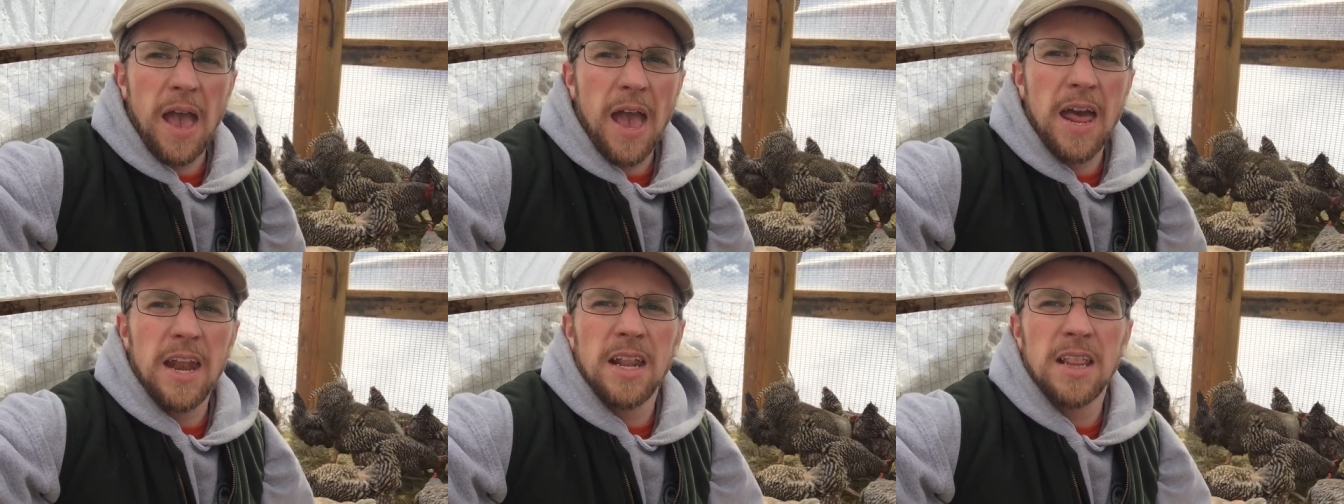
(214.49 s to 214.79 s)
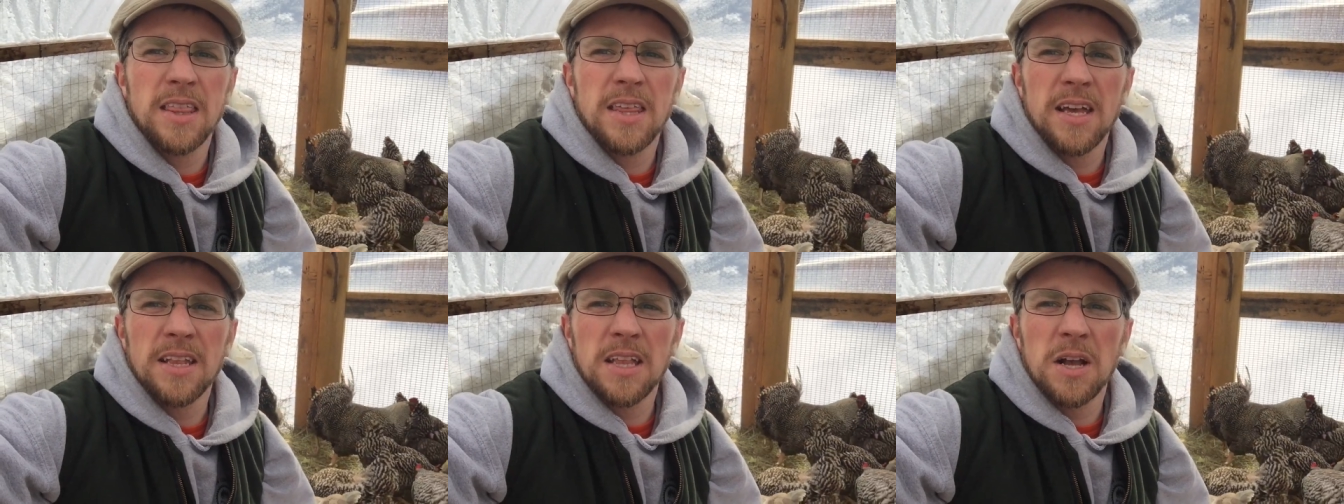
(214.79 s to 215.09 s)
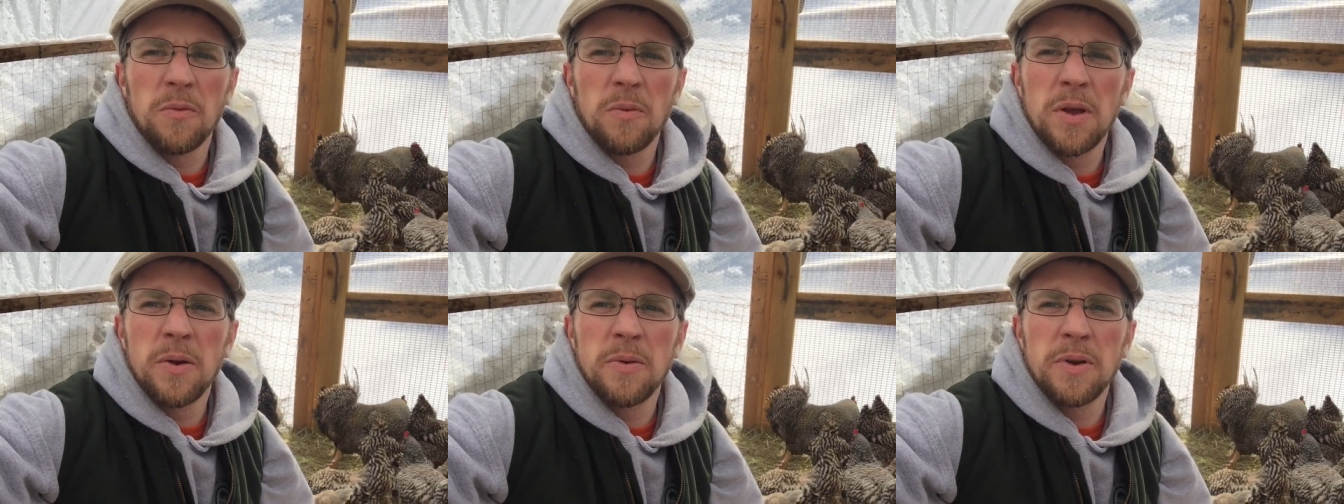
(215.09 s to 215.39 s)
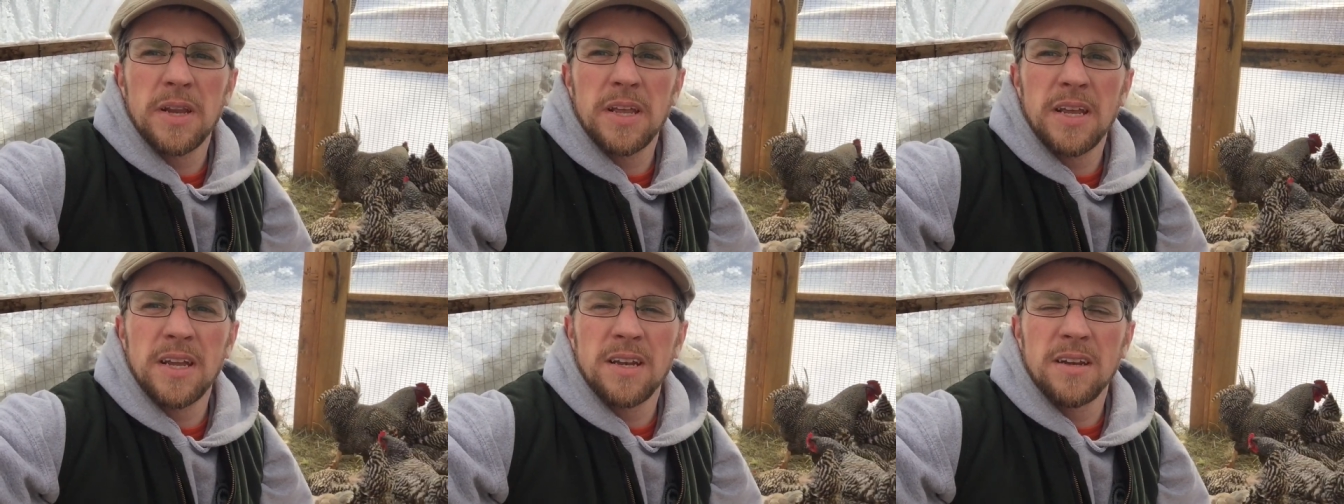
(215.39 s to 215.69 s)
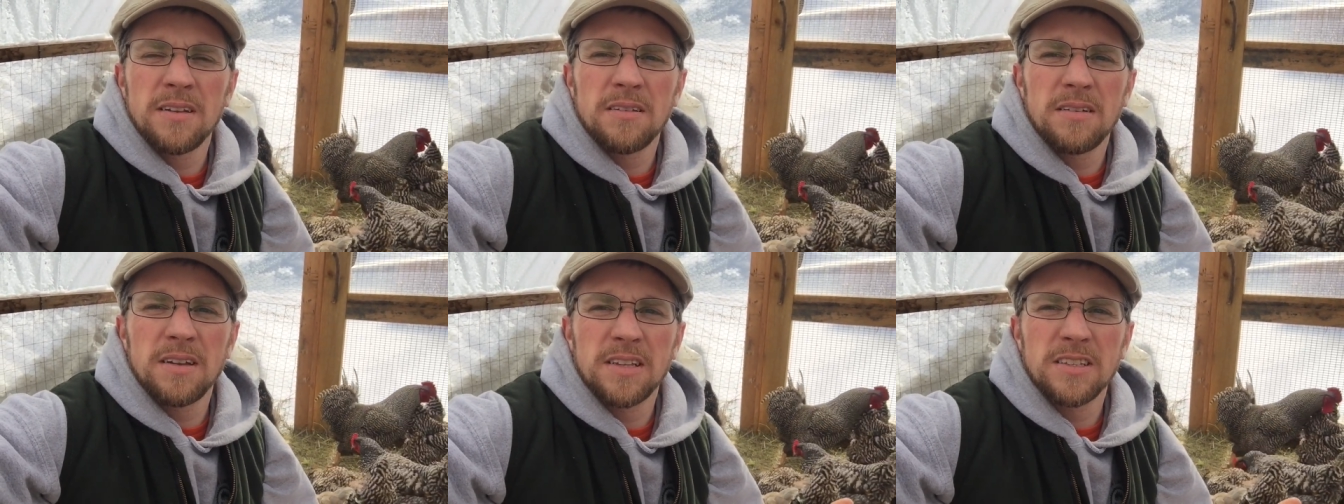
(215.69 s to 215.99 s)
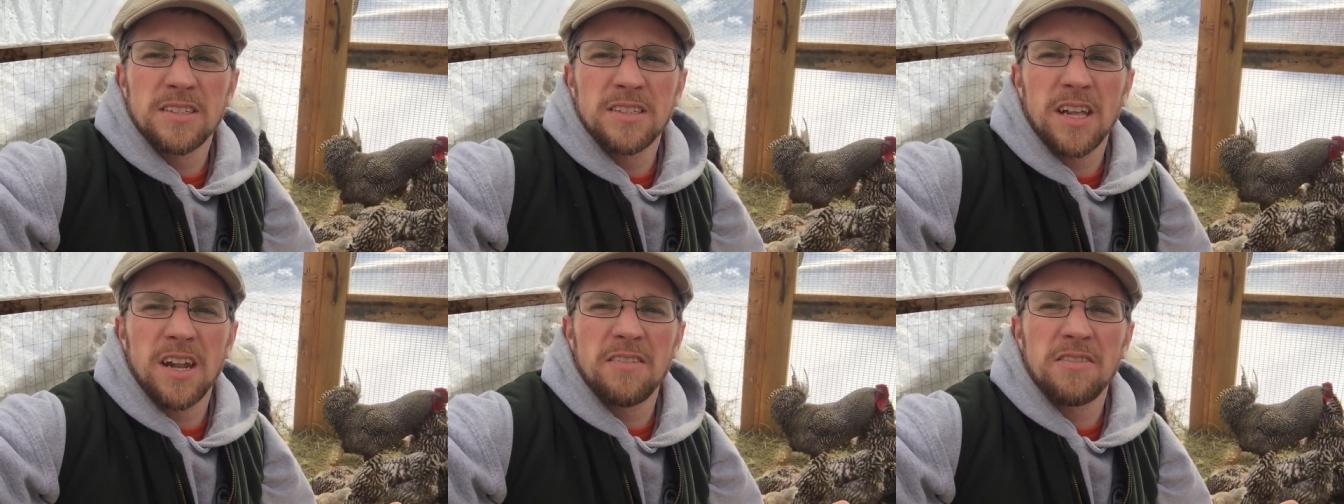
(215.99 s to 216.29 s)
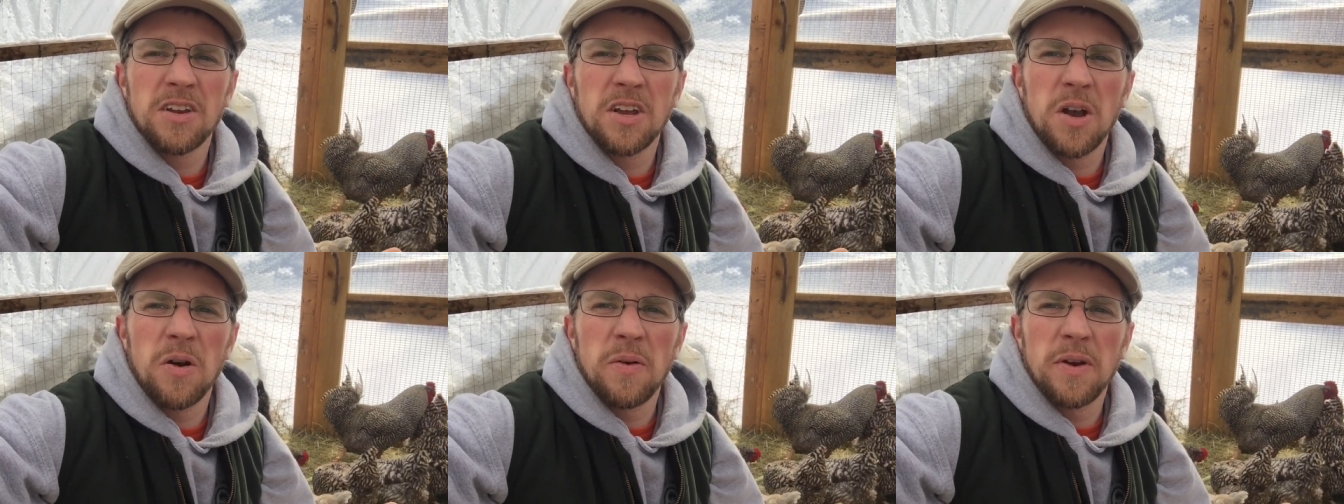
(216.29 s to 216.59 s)
anything that we would eat instead
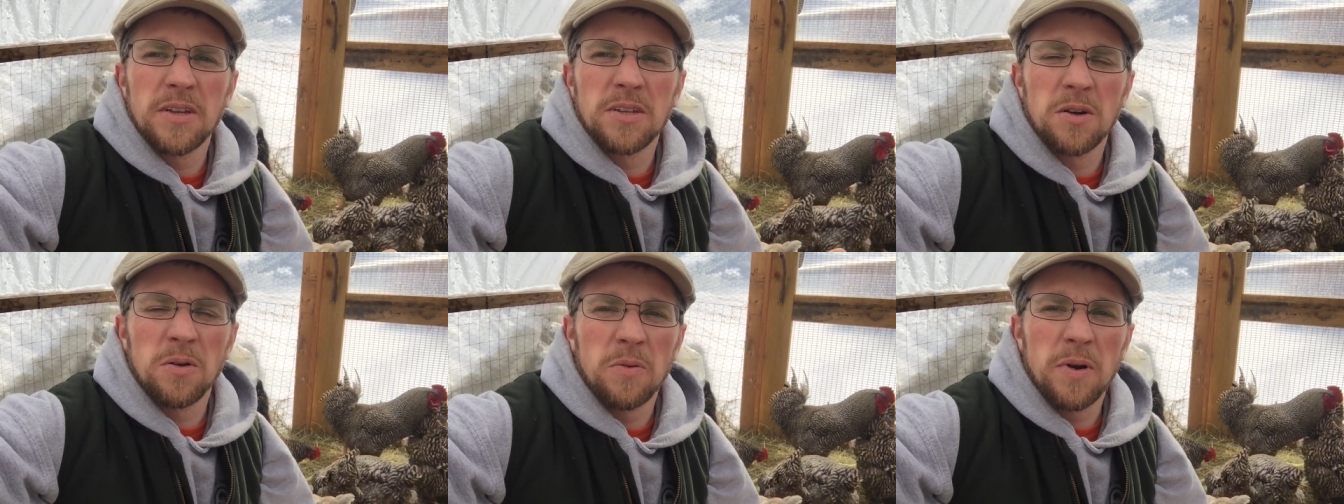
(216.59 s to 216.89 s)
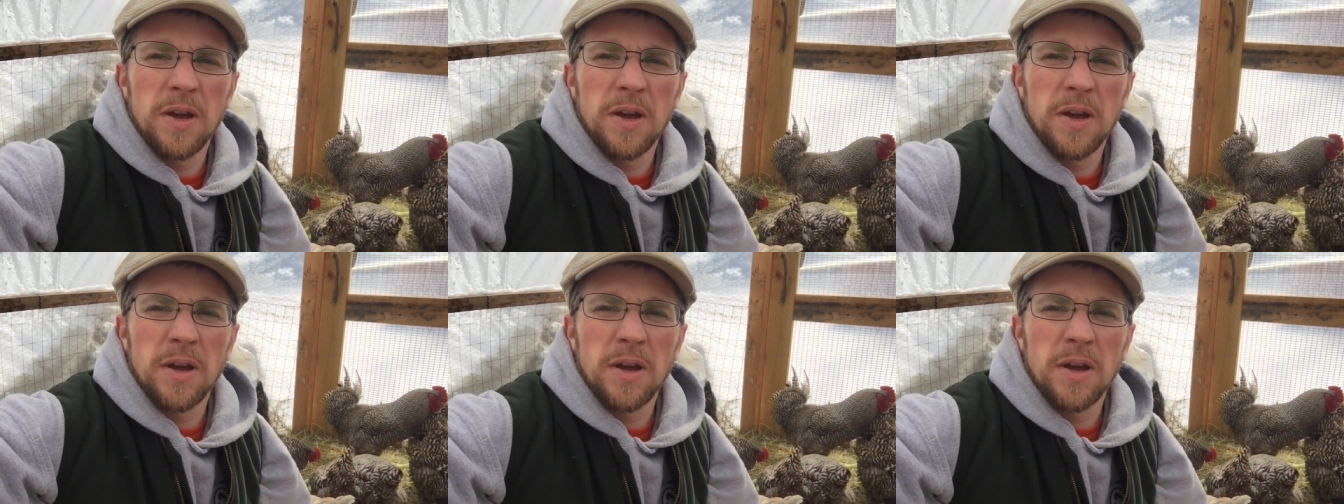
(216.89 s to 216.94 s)
of it going to